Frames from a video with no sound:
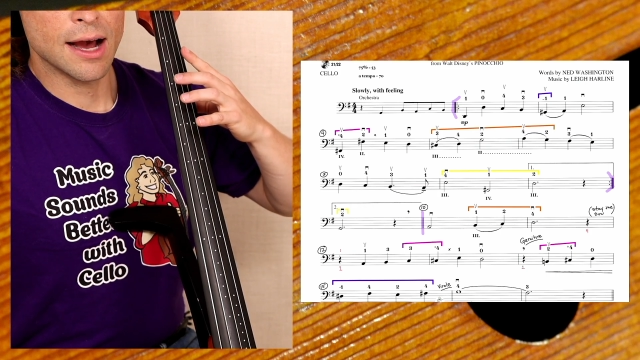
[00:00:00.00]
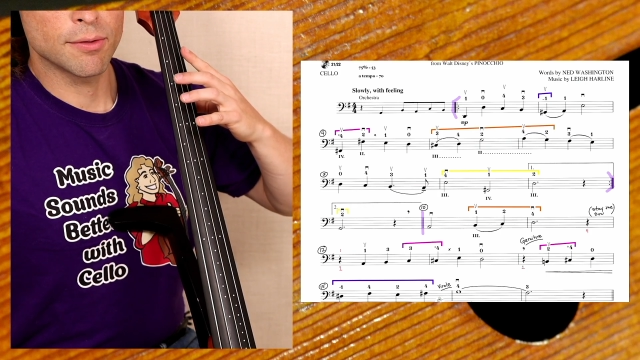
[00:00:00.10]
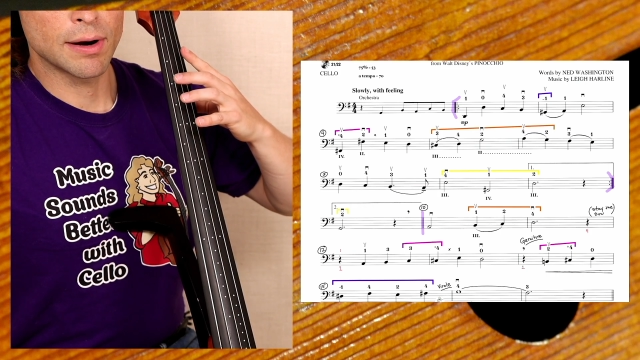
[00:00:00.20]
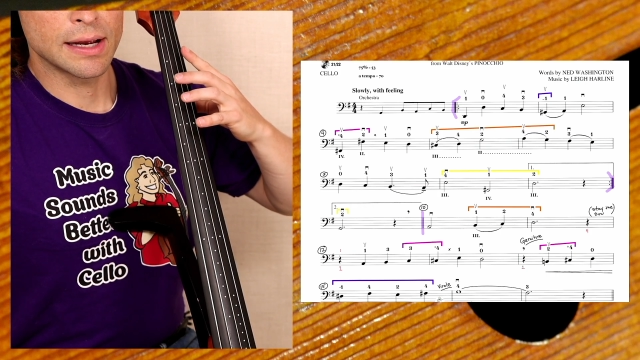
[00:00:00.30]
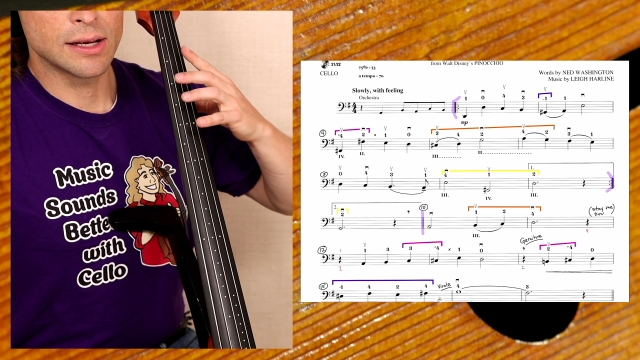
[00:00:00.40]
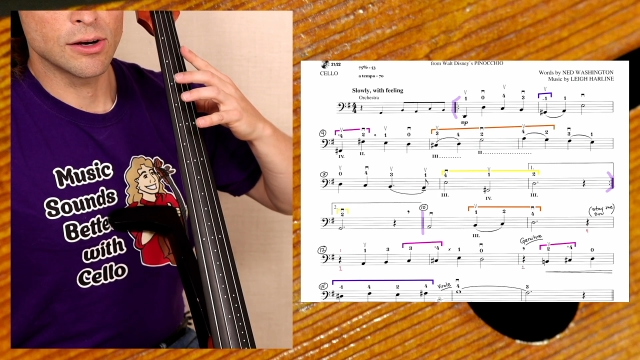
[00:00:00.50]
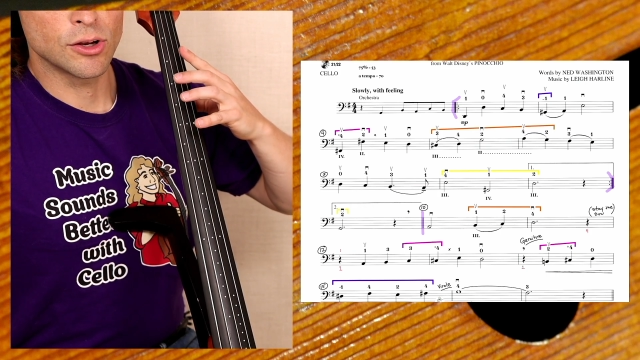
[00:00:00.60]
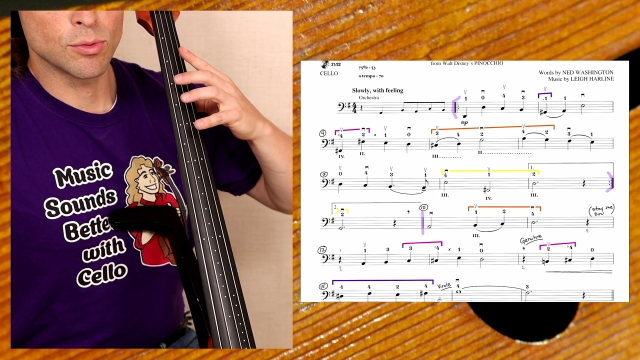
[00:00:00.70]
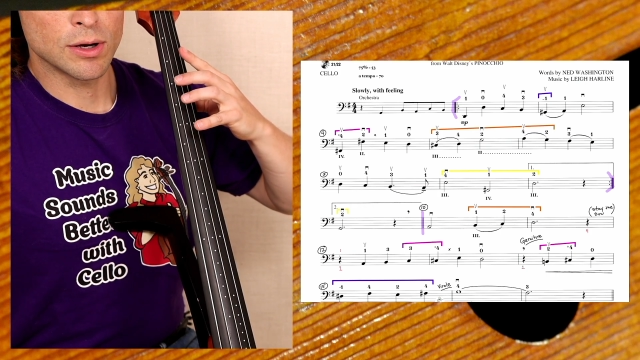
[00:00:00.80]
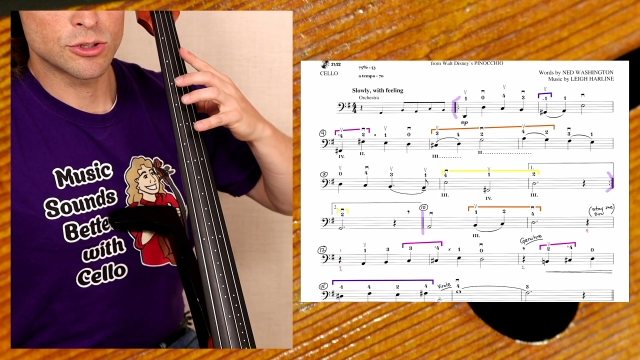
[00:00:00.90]
right here, you
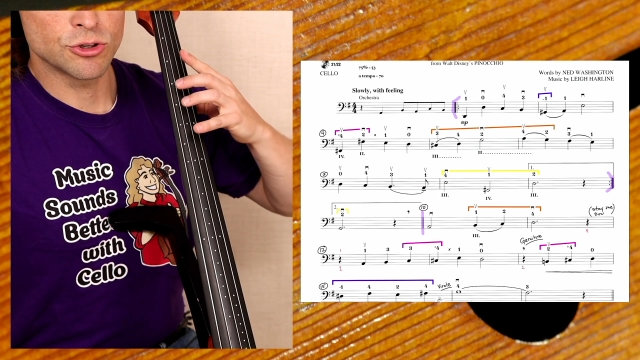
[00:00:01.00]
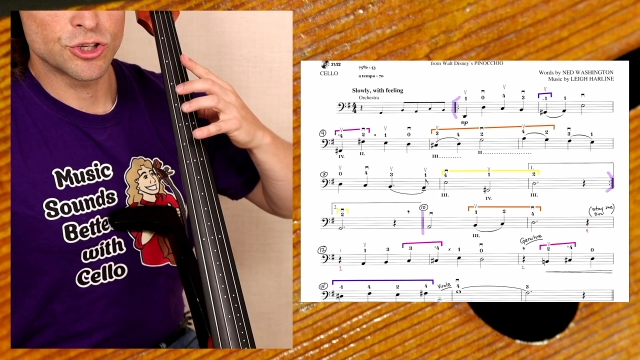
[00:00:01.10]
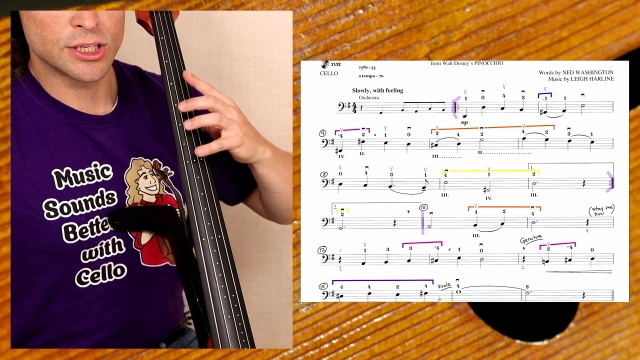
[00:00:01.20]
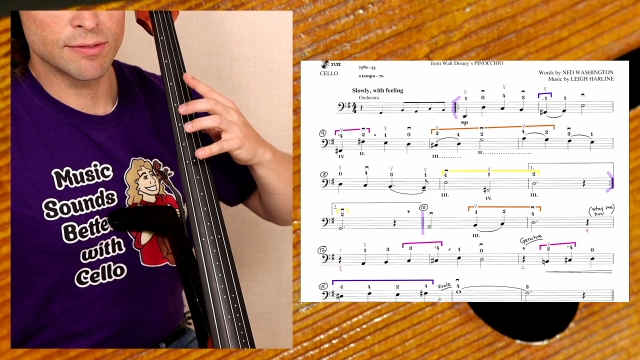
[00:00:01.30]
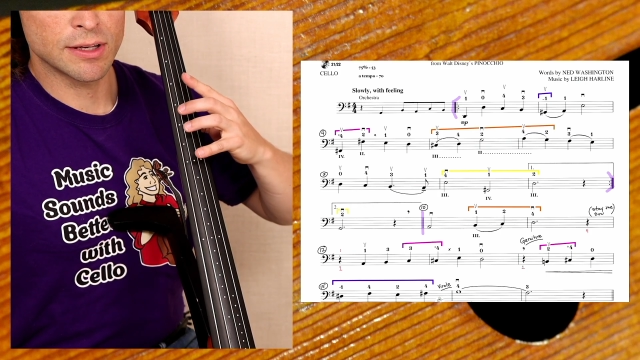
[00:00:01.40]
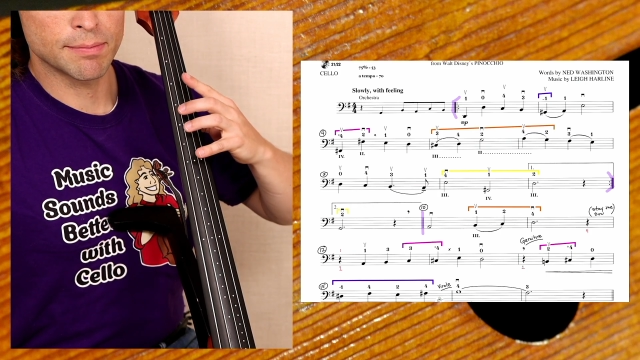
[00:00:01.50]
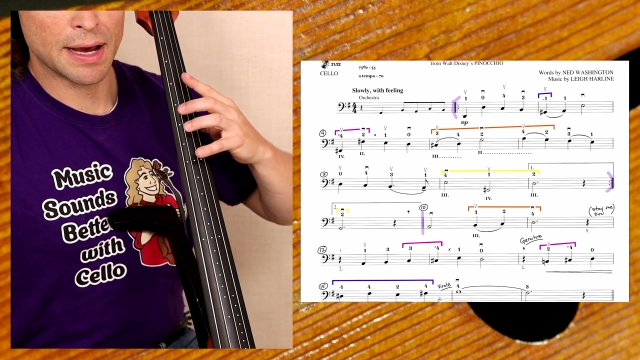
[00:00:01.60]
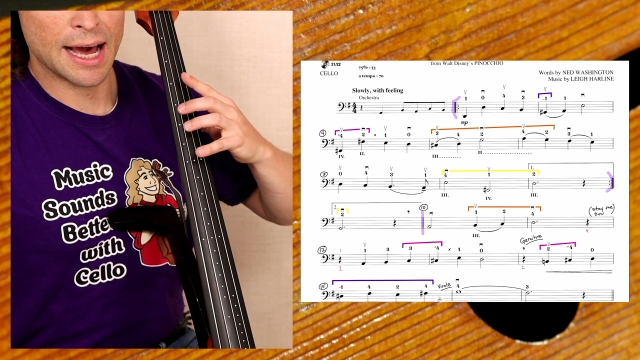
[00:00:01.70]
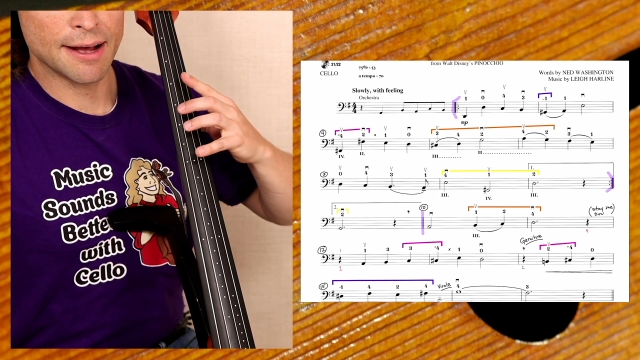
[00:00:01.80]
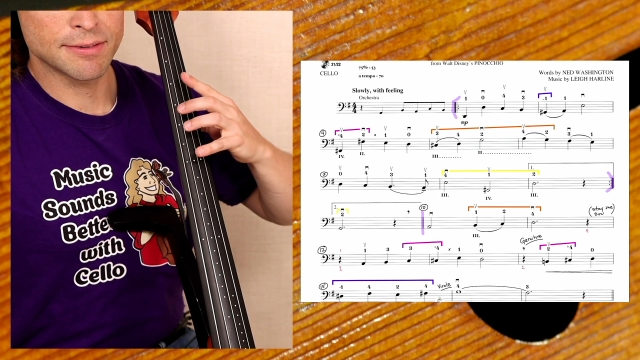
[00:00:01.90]
want to shift up a
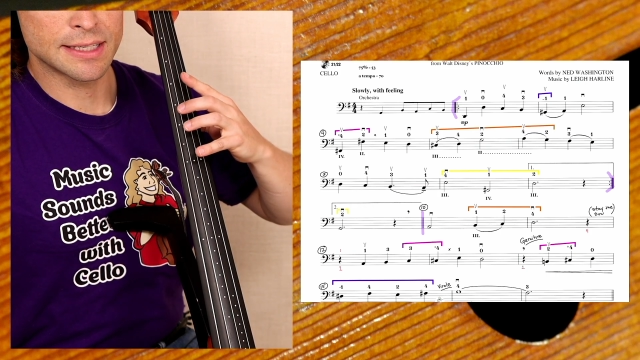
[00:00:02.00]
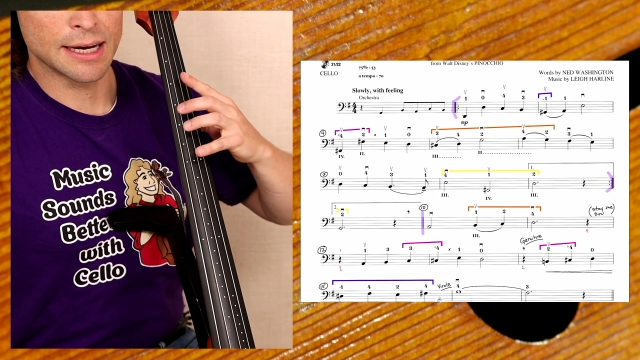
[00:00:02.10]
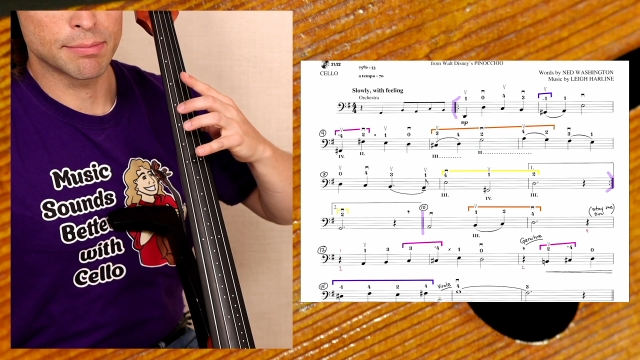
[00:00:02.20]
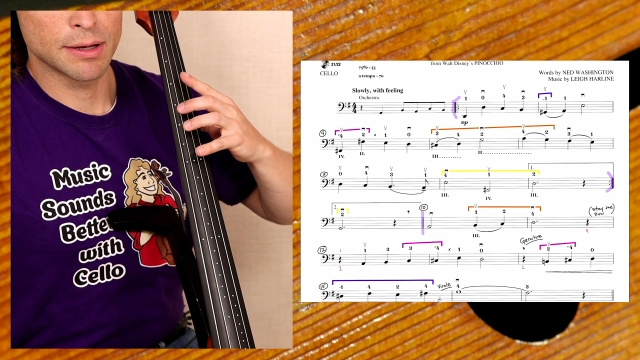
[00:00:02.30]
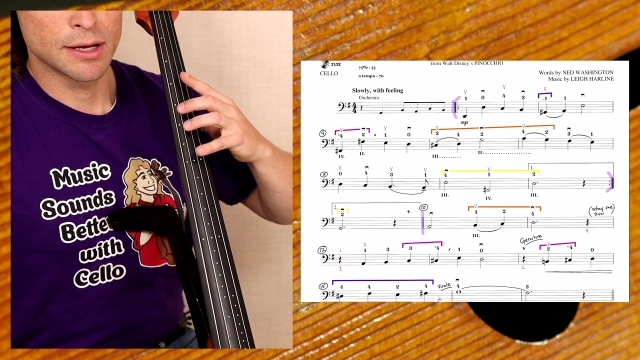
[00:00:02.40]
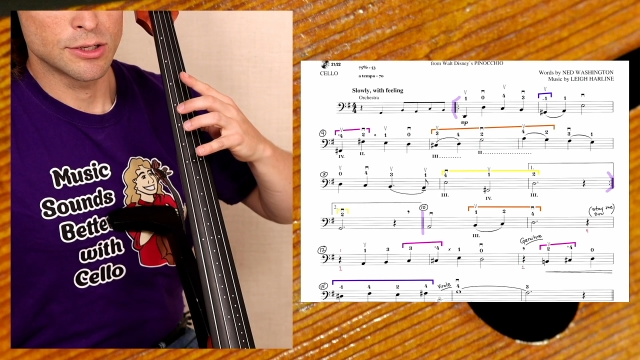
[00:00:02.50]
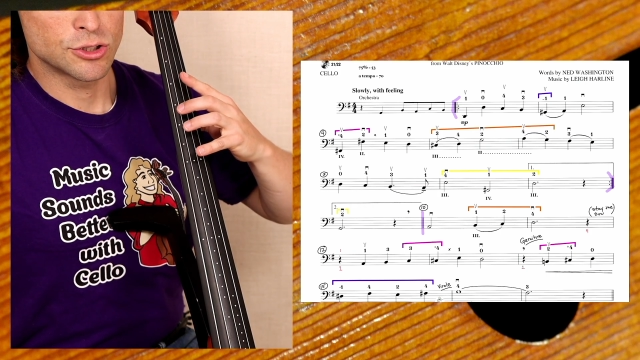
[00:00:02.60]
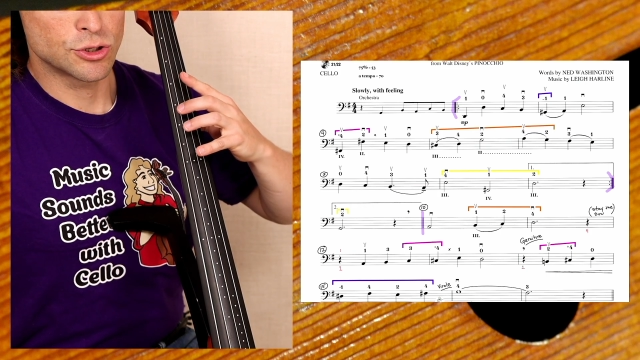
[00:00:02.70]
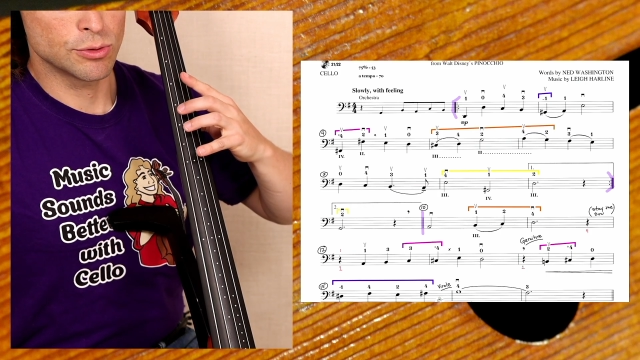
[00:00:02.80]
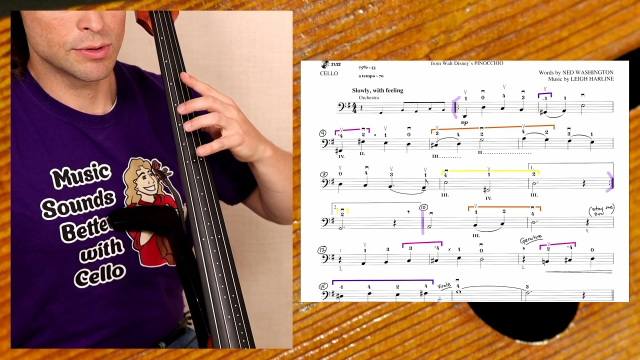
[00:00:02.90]
half step
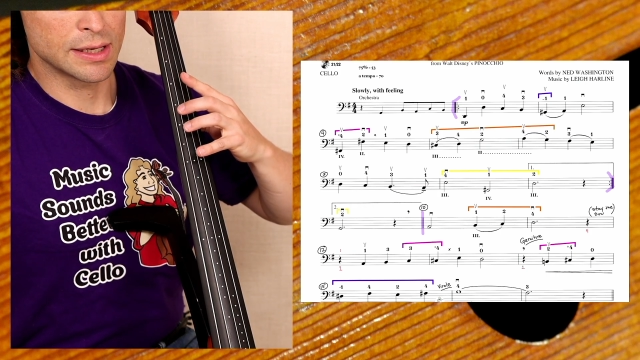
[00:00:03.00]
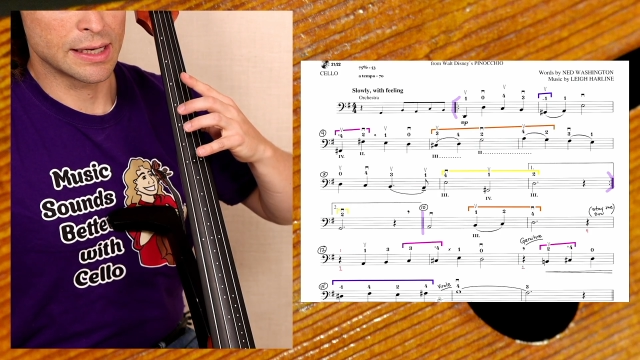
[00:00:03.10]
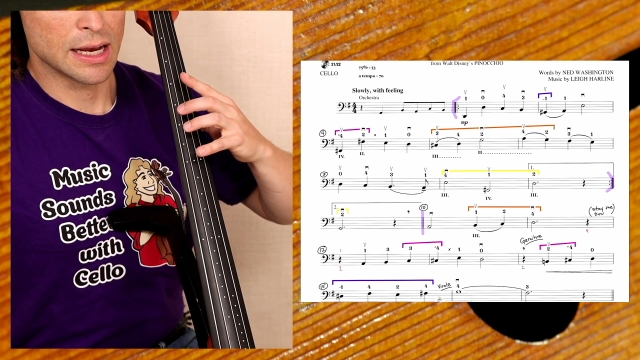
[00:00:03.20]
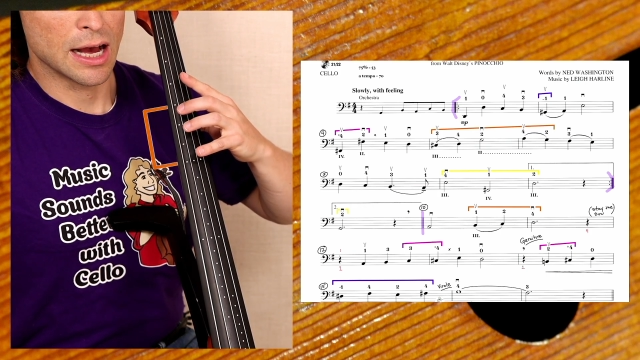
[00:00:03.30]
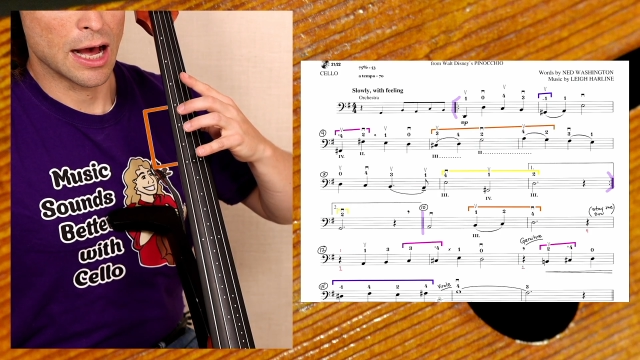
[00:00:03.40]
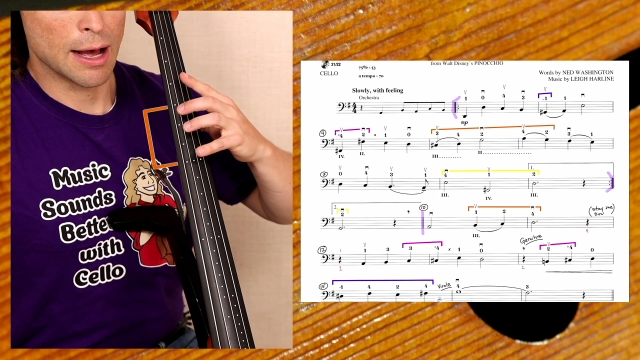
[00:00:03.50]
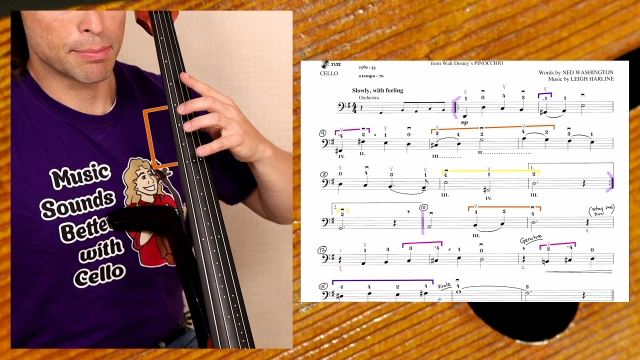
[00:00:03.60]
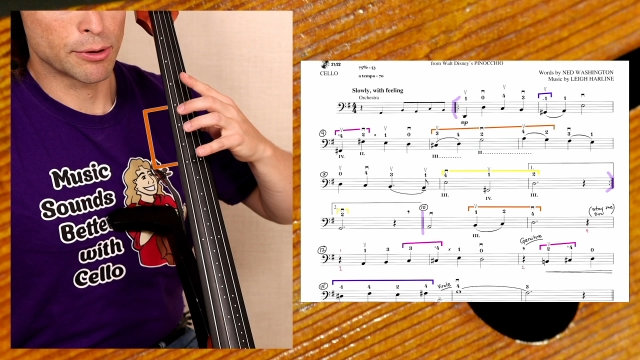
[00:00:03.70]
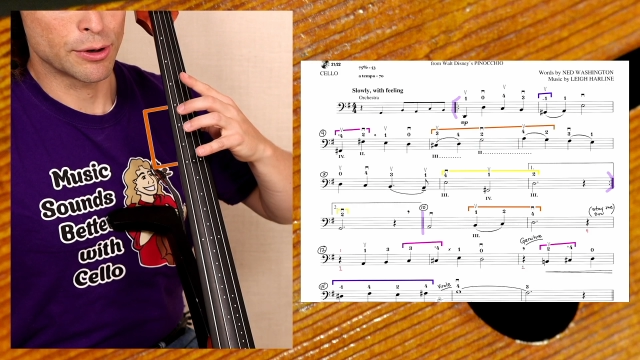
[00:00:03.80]
to the upper